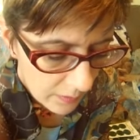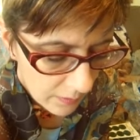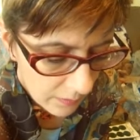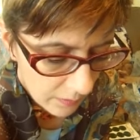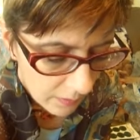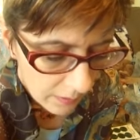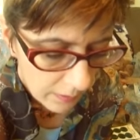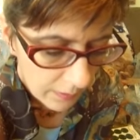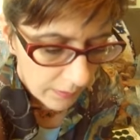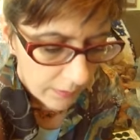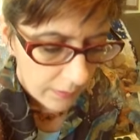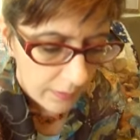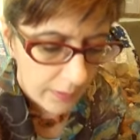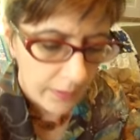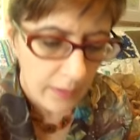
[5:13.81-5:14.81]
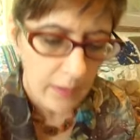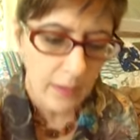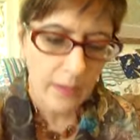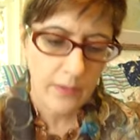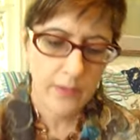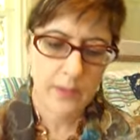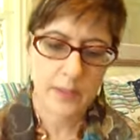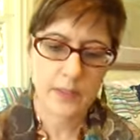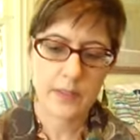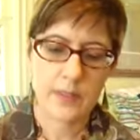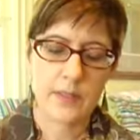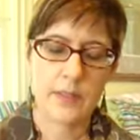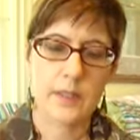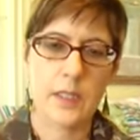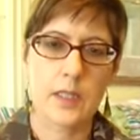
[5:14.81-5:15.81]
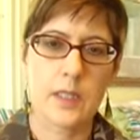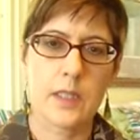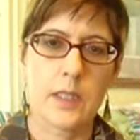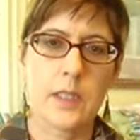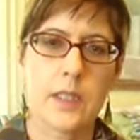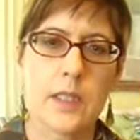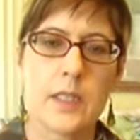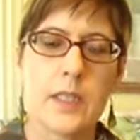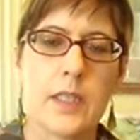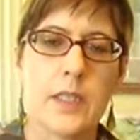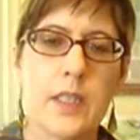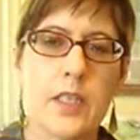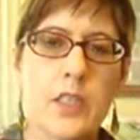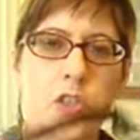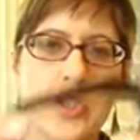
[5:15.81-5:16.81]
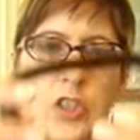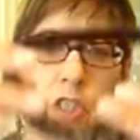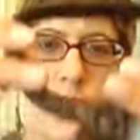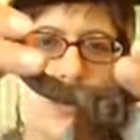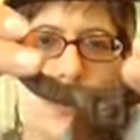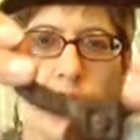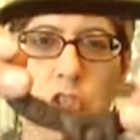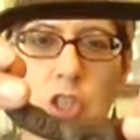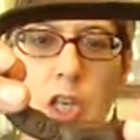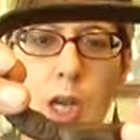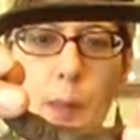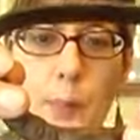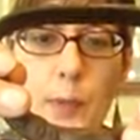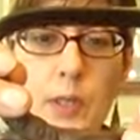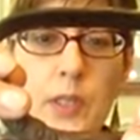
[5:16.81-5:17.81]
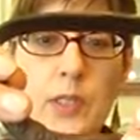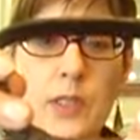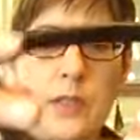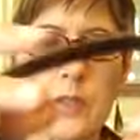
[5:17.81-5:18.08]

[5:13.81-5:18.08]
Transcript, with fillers: I've got this kitchen chopper.